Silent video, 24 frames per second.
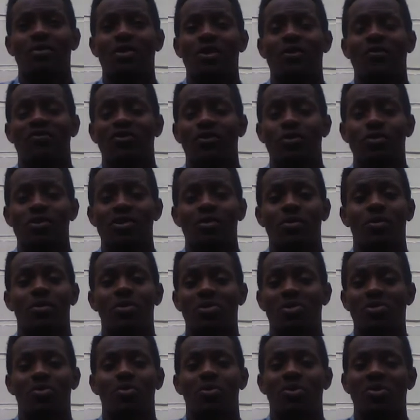confused what to
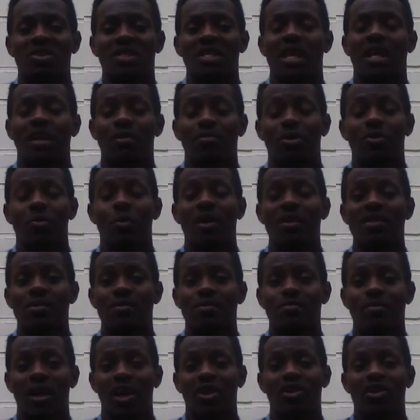do, what to take, but once the
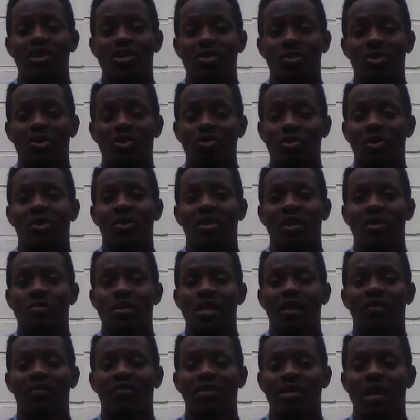manager is controlling
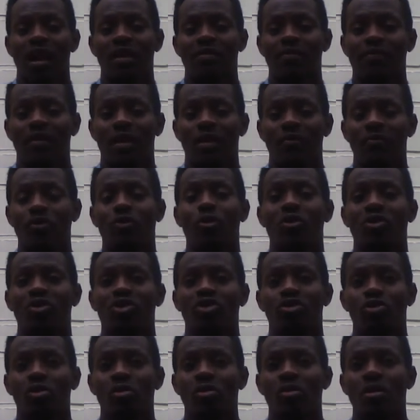himself, is having full
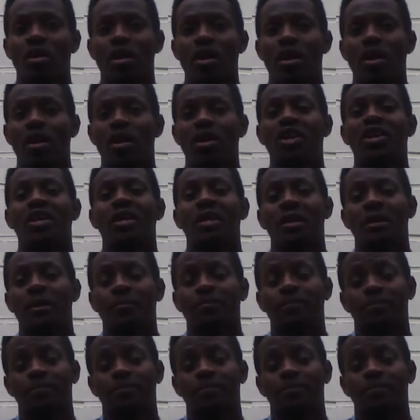control, he